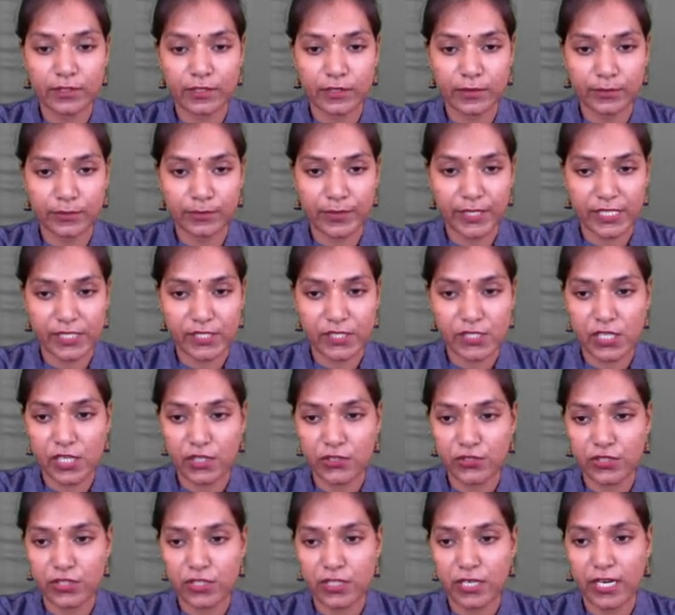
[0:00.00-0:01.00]
base
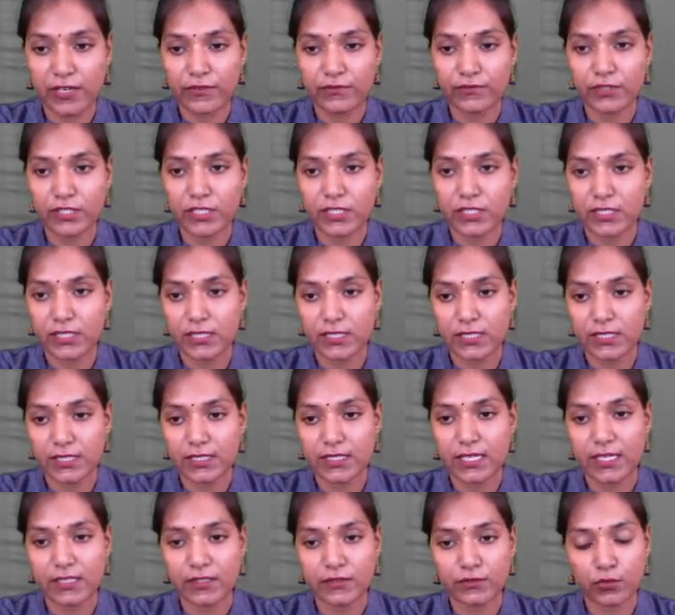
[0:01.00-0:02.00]
junction, and VCC,
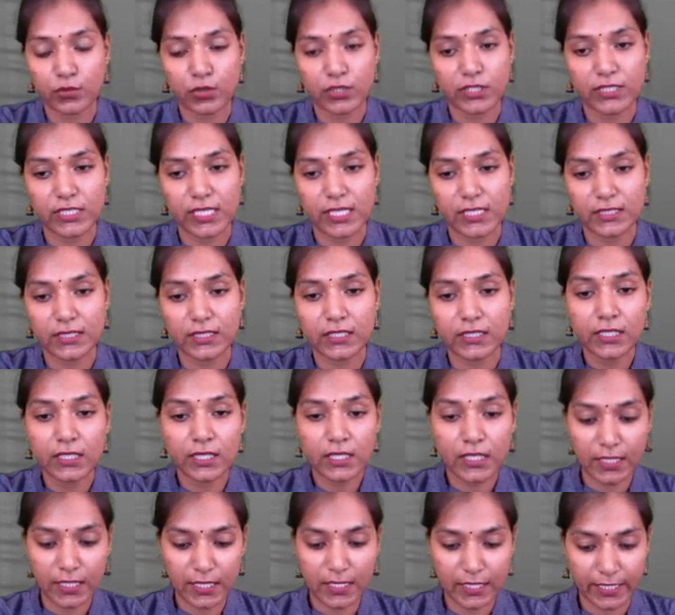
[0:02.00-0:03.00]
that is voltage at the
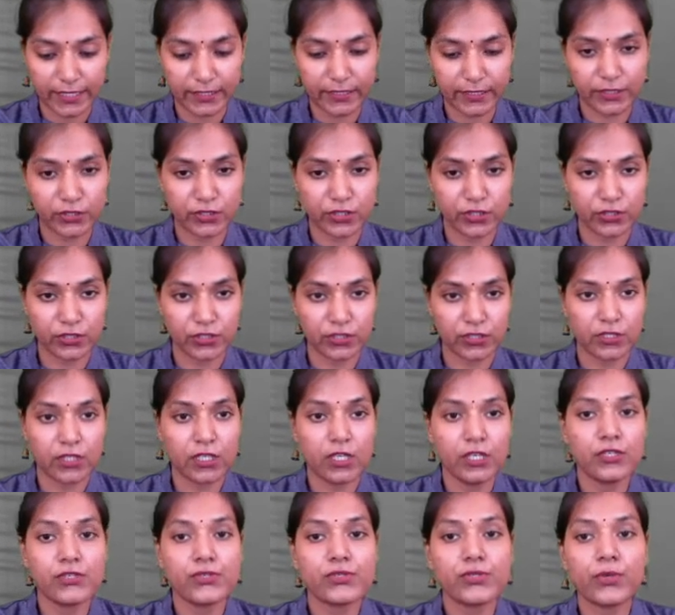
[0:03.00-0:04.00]
collector junction.
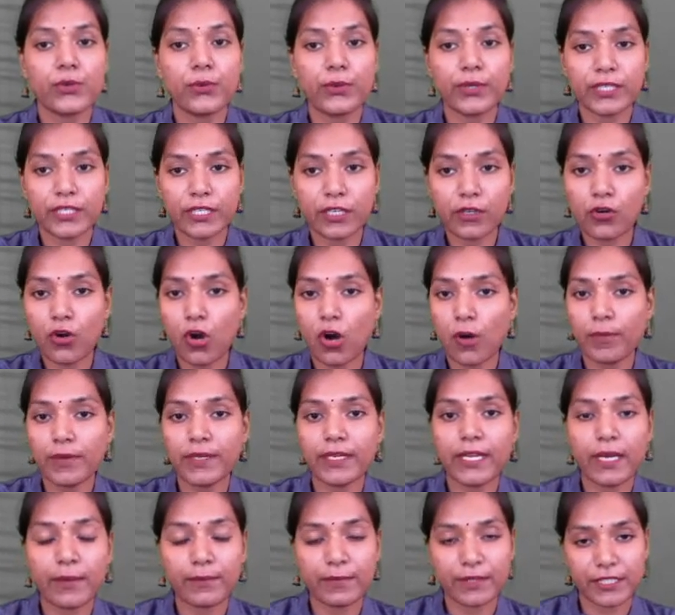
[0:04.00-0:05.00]
So in a
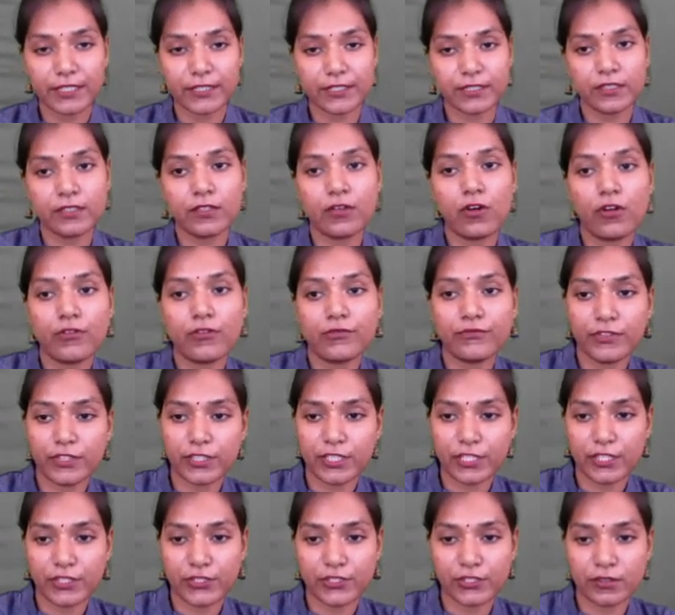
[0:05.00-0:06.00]
common emitter
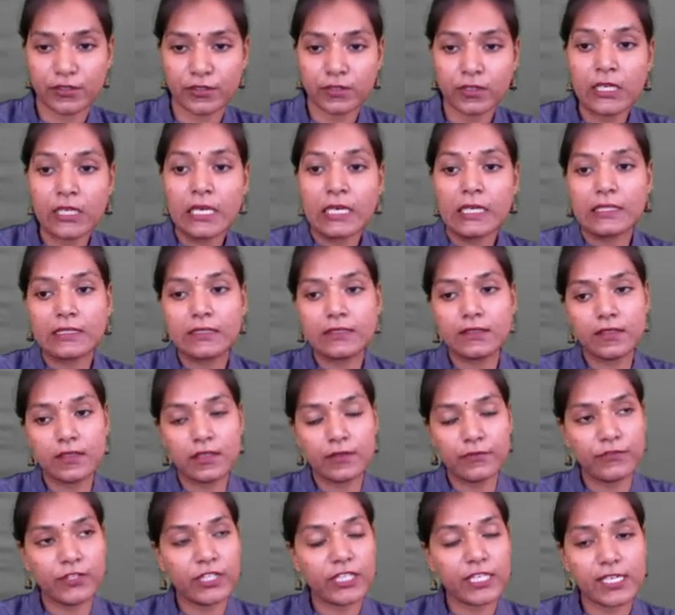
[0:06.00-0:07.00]
configuration,
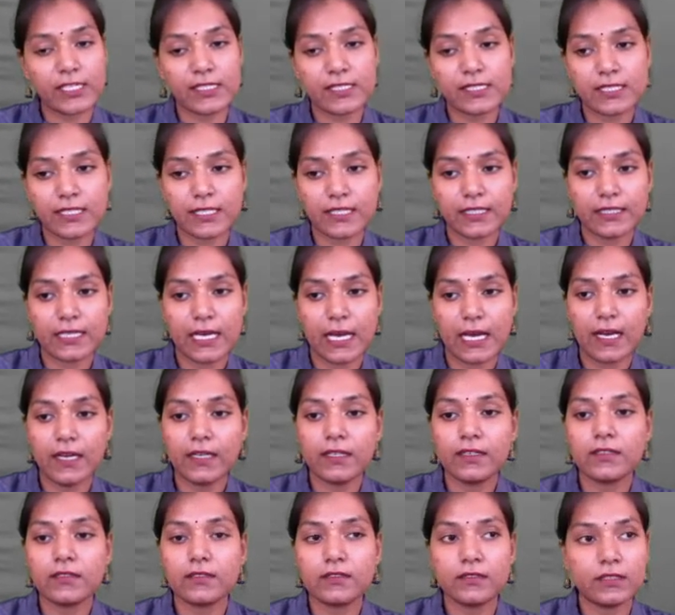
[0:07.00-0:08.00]
we can say
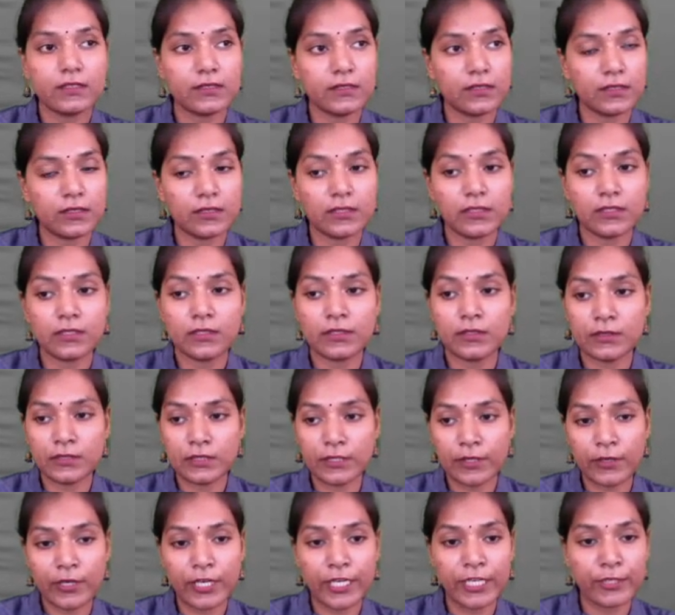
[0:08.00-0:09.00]
that
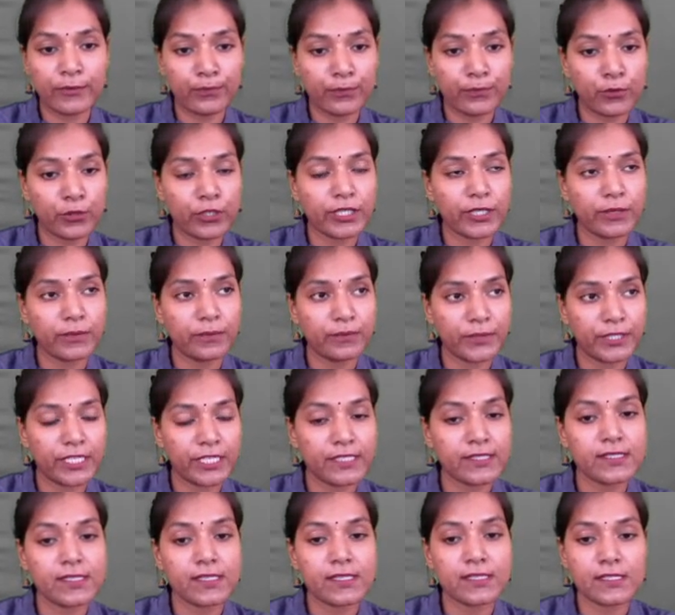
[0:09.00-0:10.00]
the input
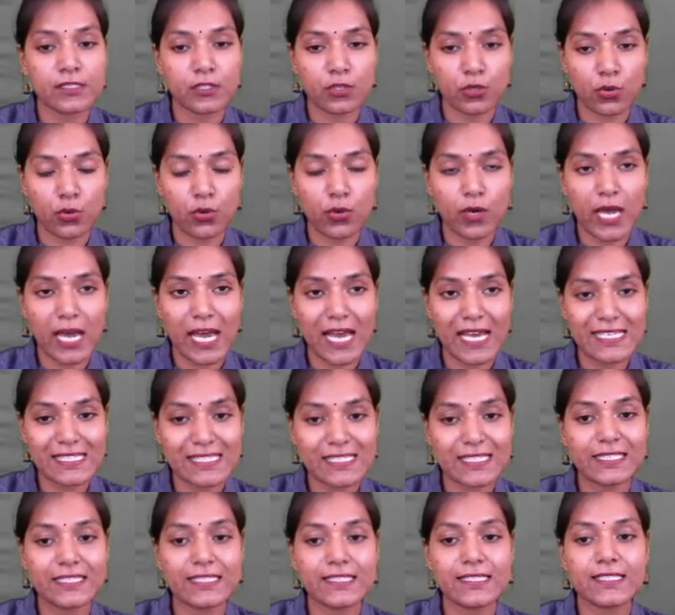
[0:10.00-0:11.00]
impedance is low
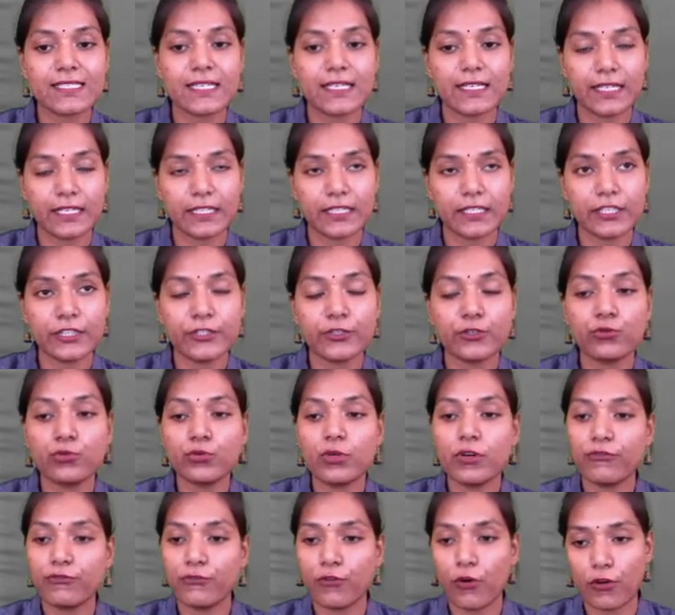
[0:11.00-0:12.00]
as it is connected to
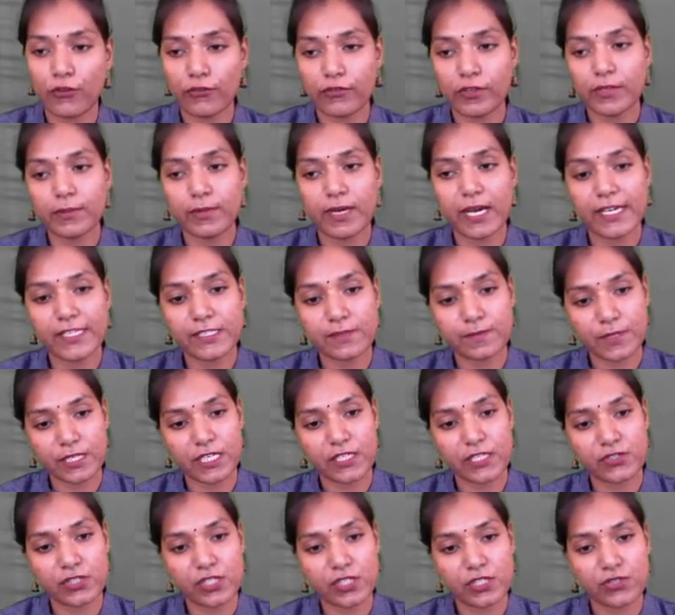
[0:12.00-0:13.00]
a forward bias
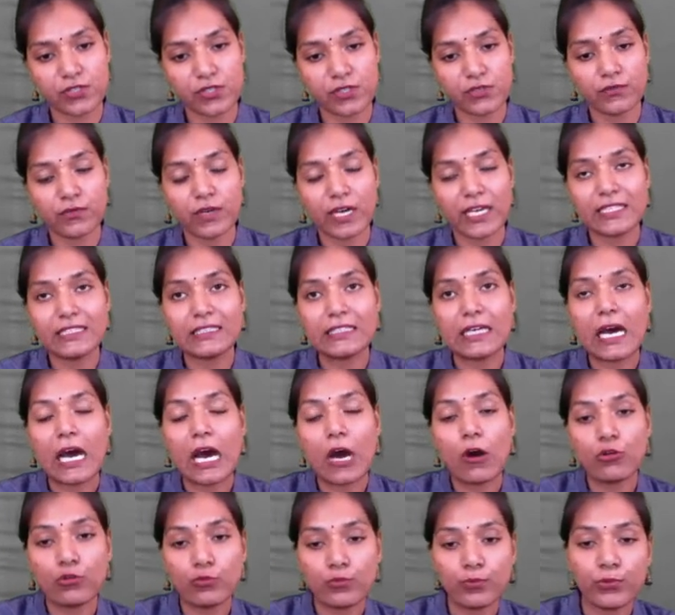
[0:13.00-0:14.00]
PN junction, while the
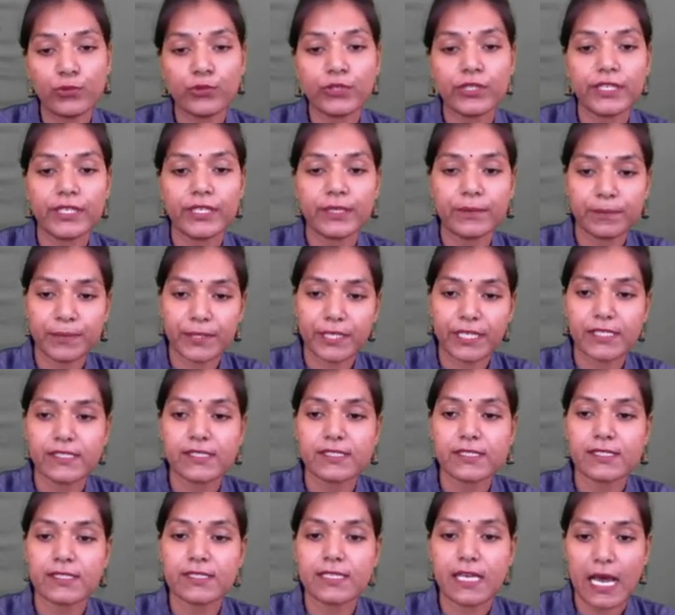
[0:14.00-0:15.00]
output
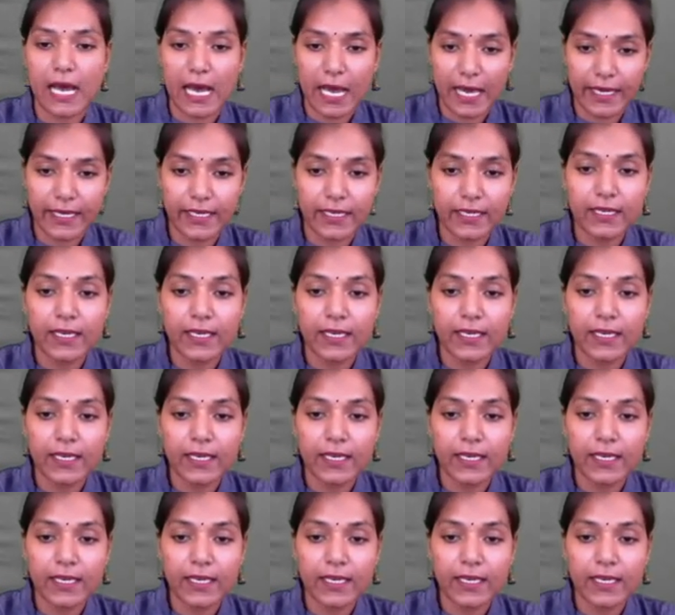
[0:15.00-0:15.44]
impedance is high